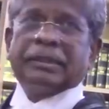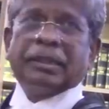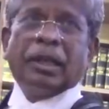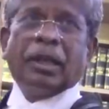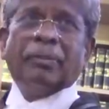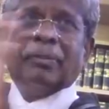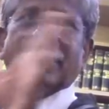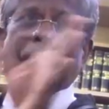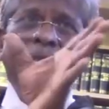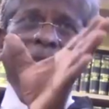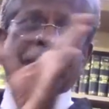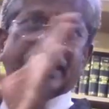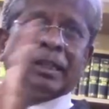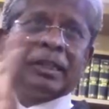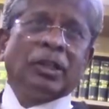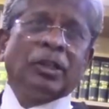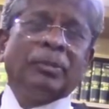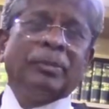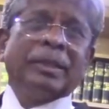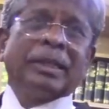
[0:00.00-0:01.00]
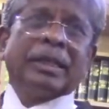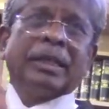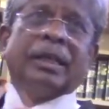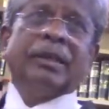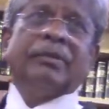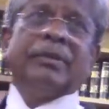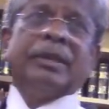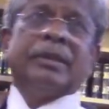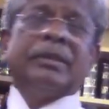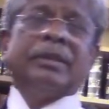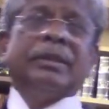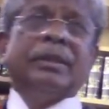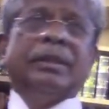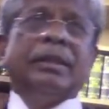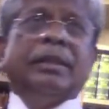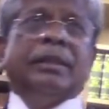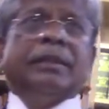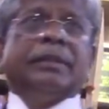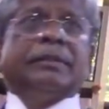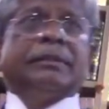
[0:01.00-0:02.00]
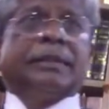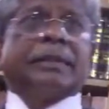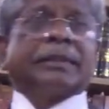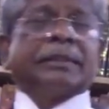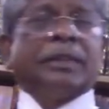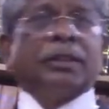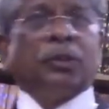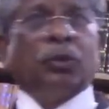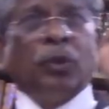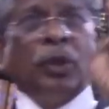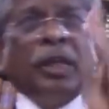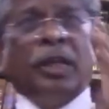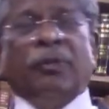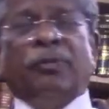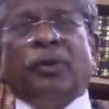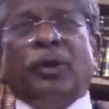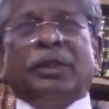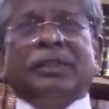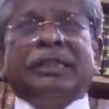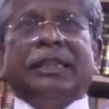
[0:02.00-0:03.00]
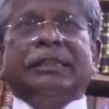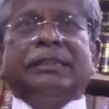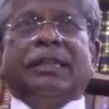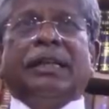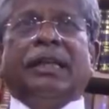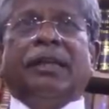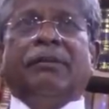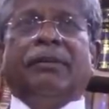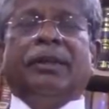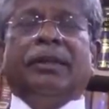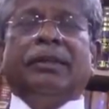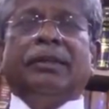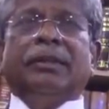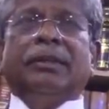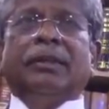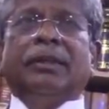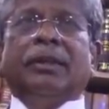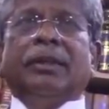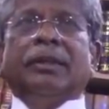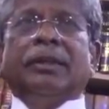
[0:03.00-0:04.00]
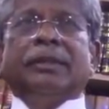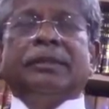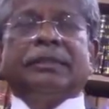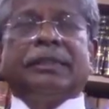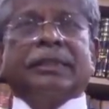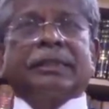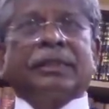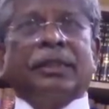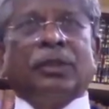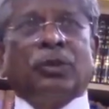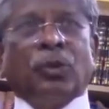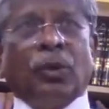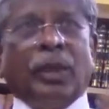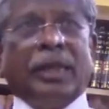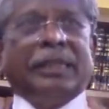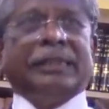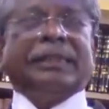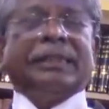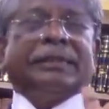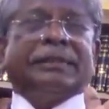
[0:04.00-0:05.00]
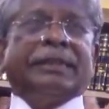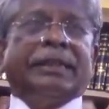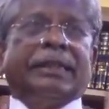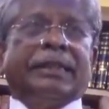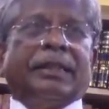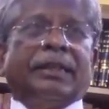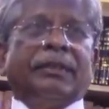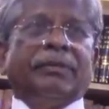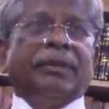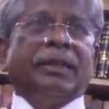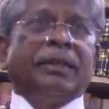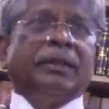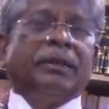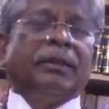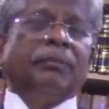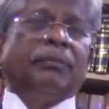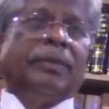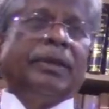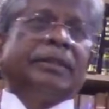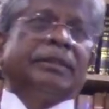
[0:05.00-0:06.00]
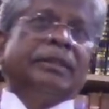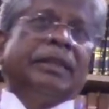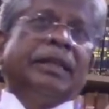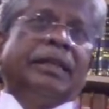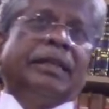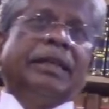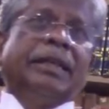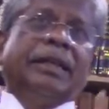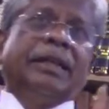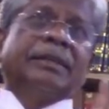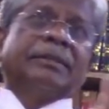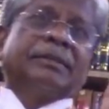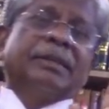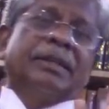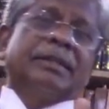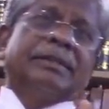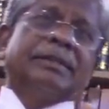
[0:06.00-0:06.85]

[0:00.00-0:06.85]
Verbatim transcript: not been stated to be relevant. Section 24 says relevant, section 26 says relevant, but 30 does not